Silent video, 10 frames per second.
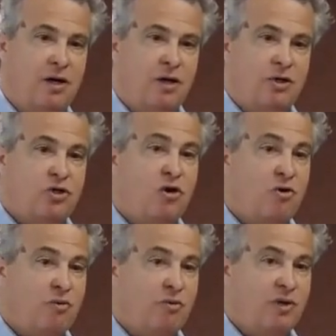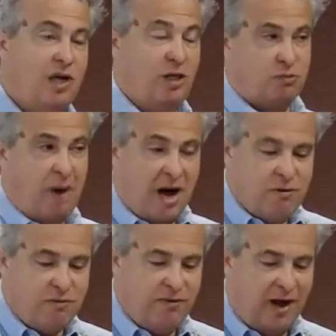So, in spite
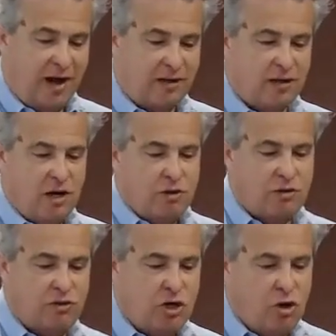of the fact that the